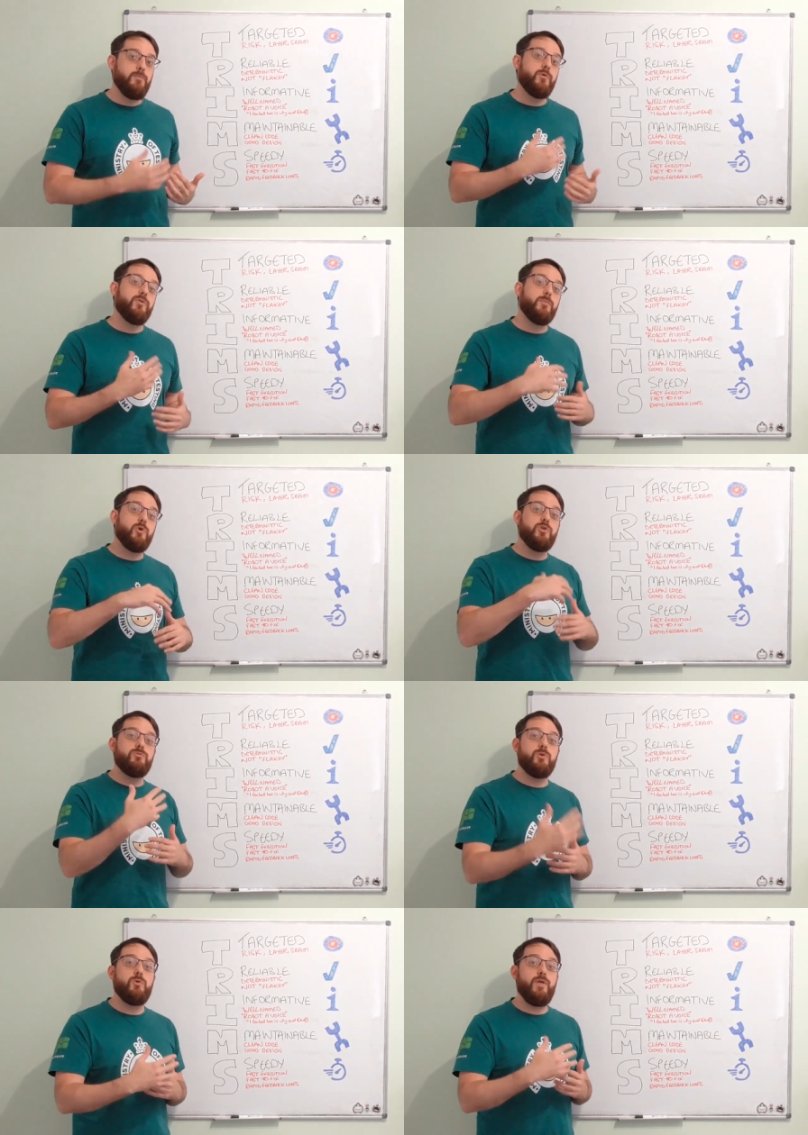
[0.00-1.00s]
But the more
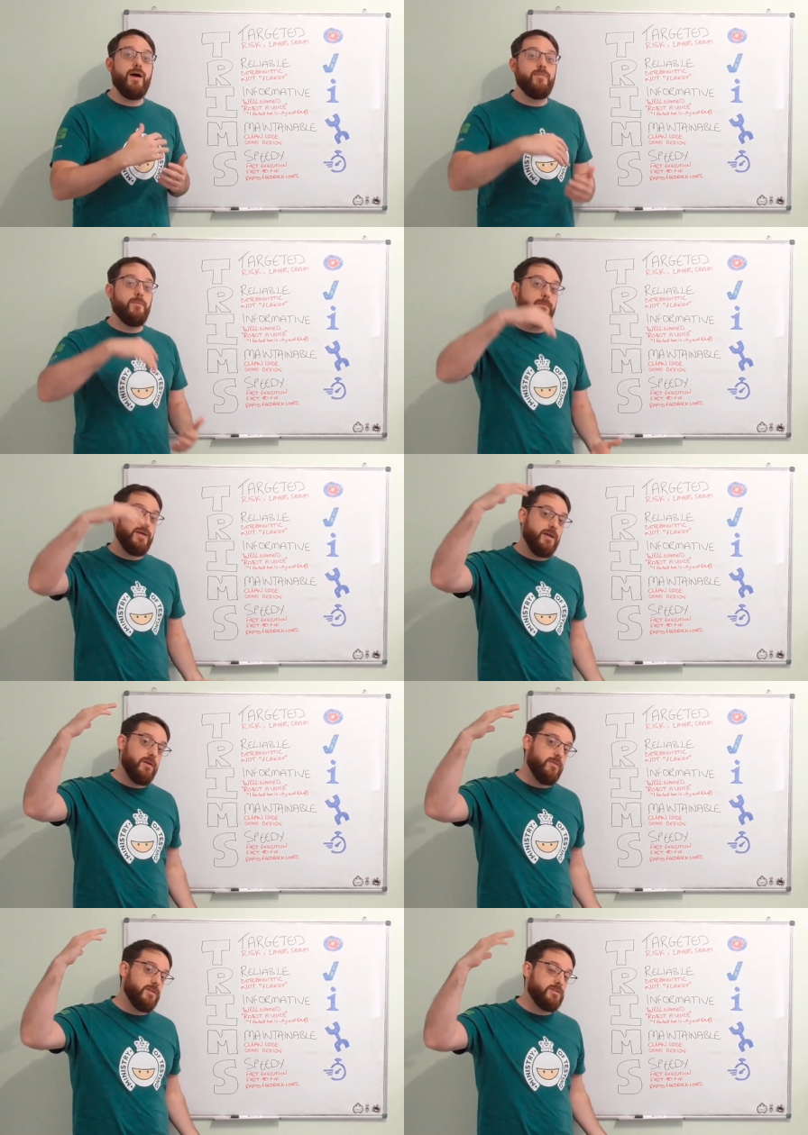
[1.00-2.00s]
you do that, the
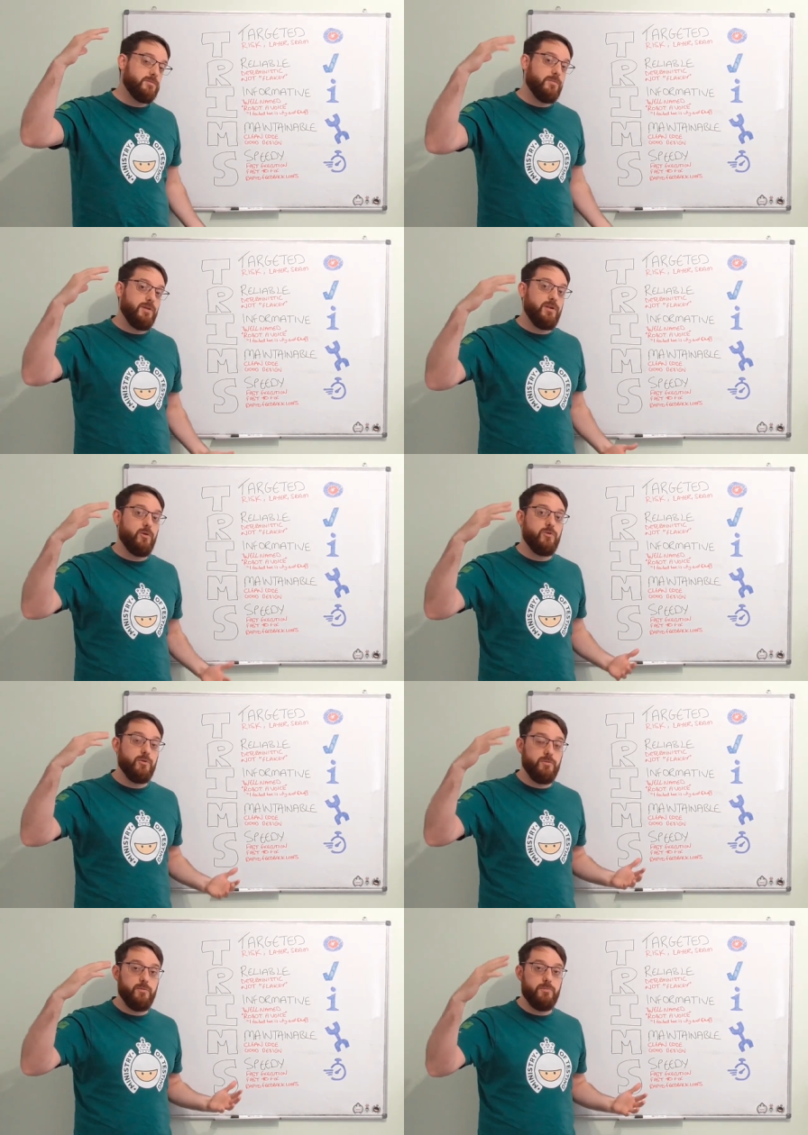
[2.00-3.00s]
bigger
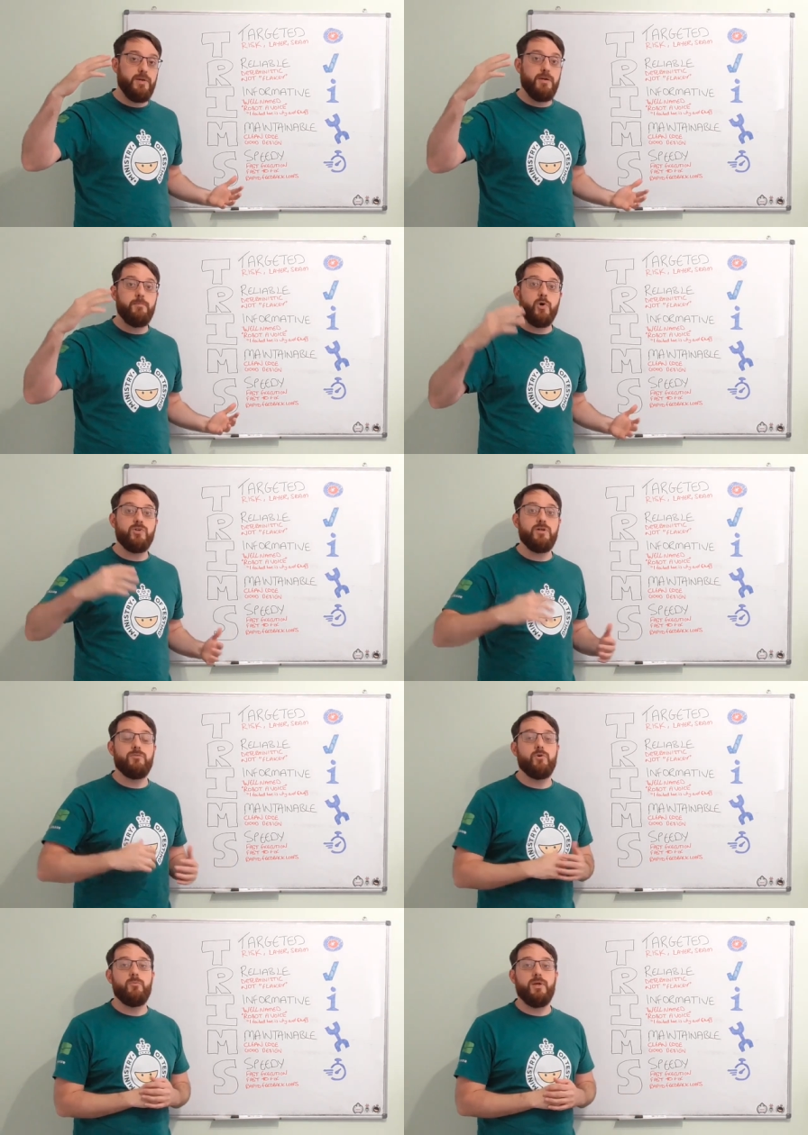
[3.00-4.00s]
the bigger body
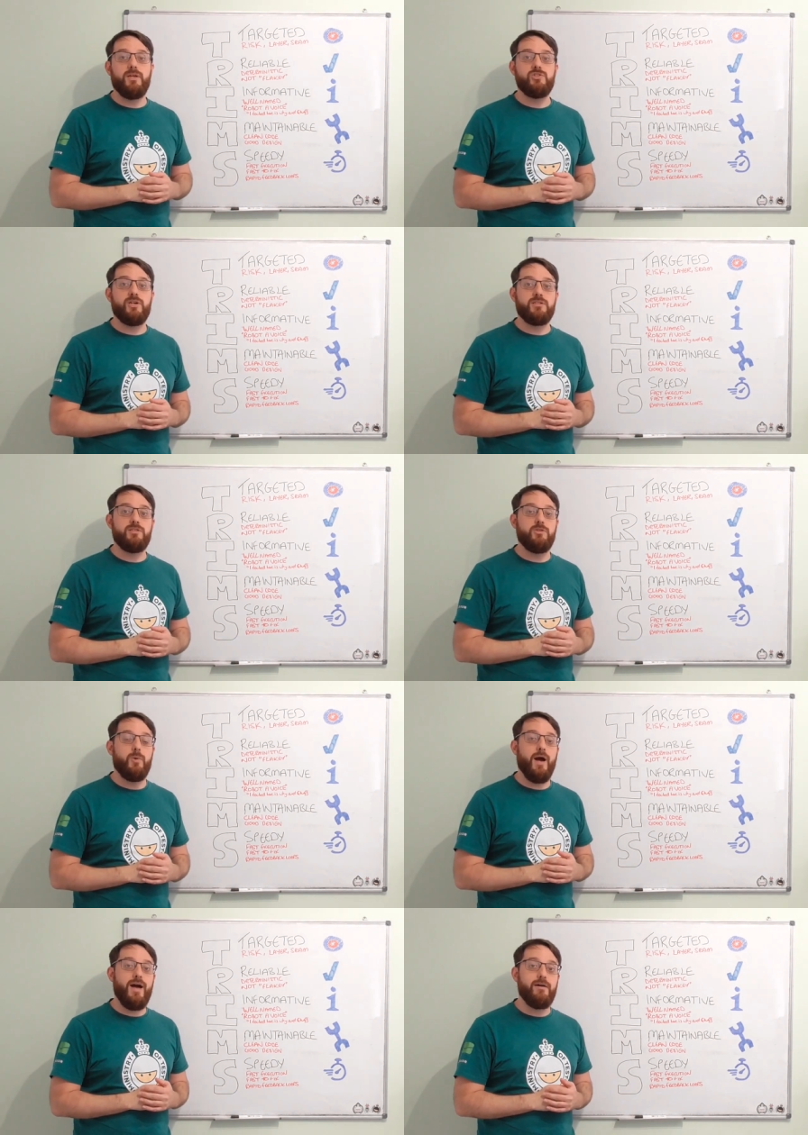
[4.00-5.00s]
of automated checks that
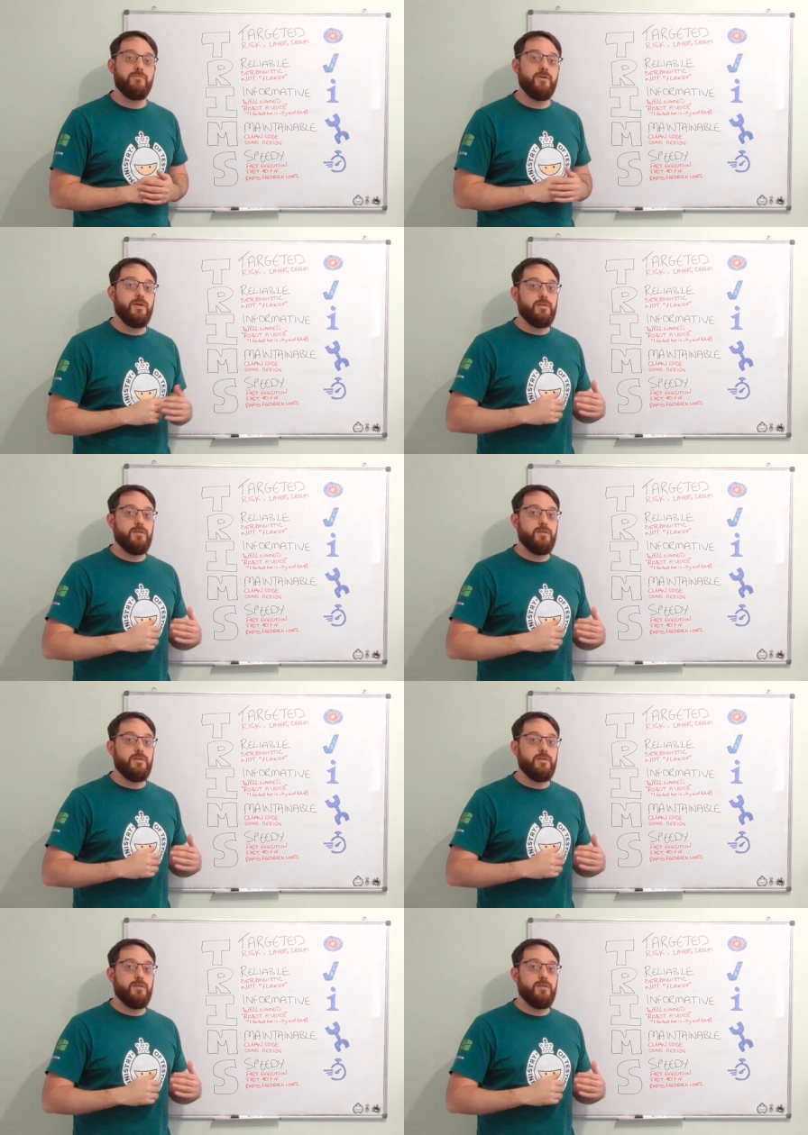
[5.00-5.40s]
you have,